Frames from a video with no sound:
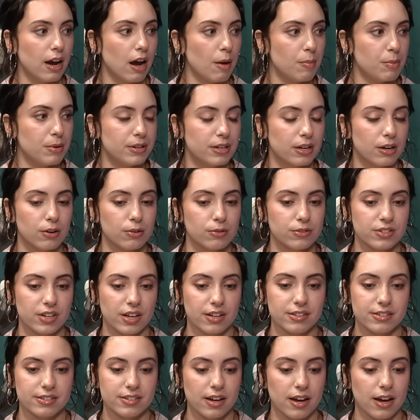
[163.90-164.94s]
up and down
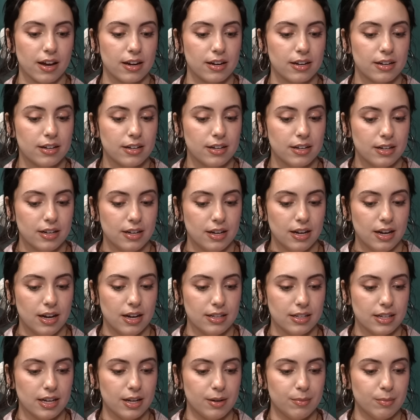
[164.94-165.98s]
sunset.
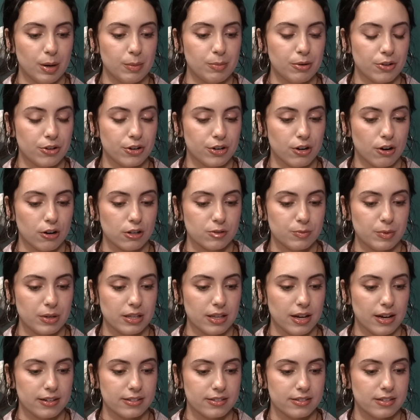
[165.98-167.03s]
And then my brother calls me
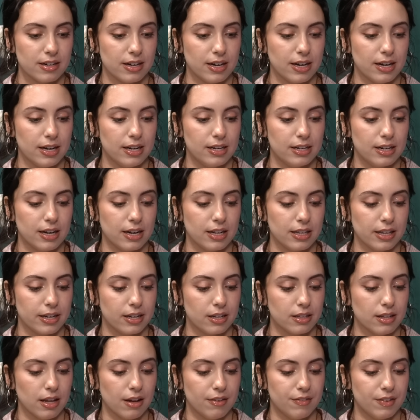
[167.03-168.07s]
last night at like
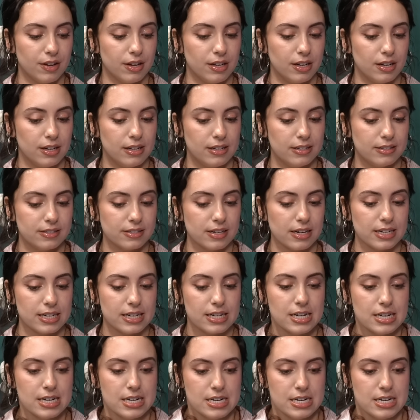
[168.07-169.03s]
11 and he's like,